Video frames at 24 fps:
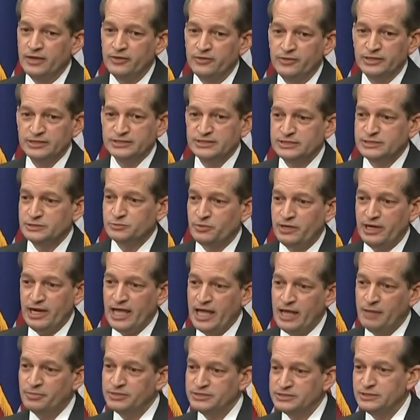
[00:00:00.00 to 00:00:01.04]
This is what
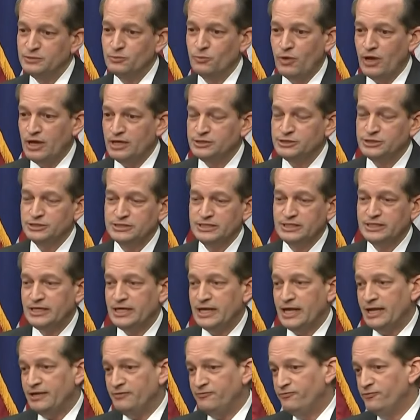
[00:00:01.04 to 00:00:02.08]
happens in Washington, and
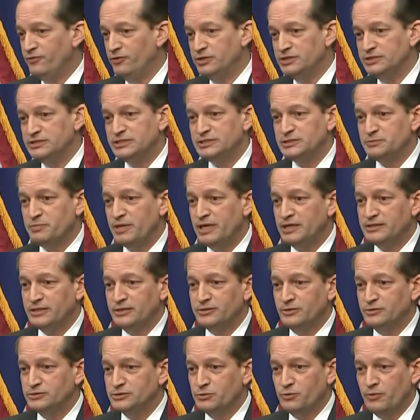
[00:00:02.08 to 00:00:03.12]
I fully suspect that
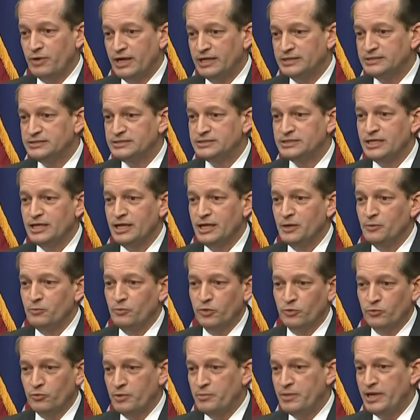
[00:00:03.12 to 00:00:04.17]
those grants
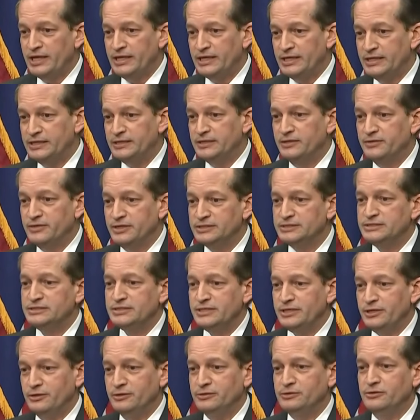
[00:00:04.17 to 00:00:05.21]
will remain in this
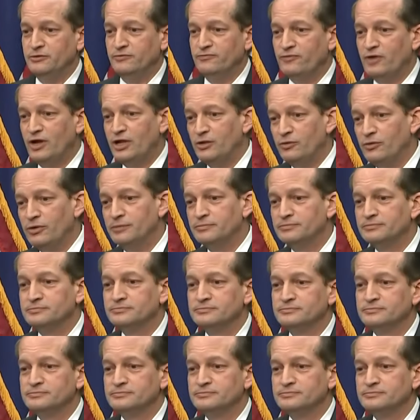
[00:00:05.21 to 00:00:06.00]
year, their follow-up.